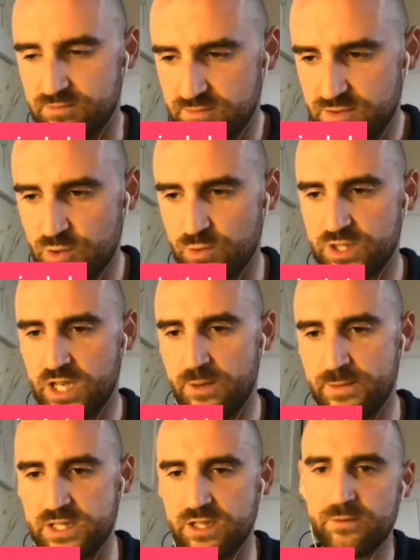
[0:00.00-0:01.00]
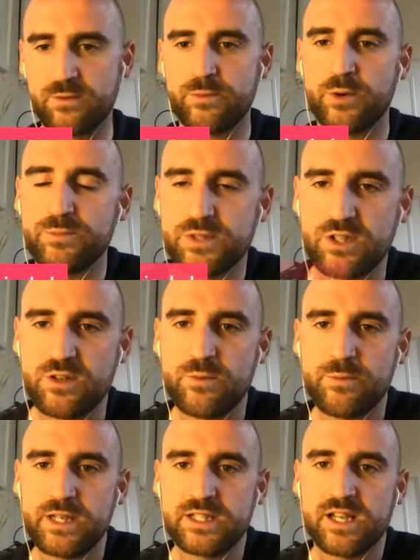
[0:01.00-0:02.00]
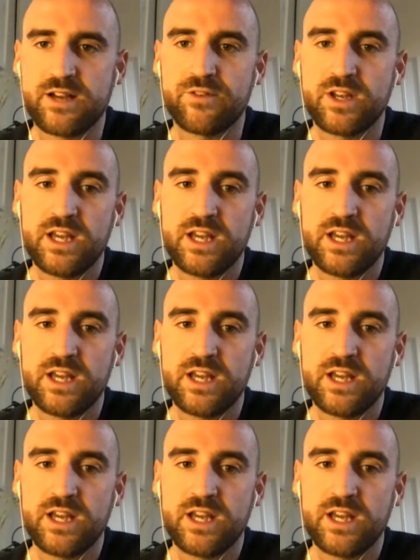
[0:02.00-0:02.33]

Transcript: short-termism and other problems that human beings have.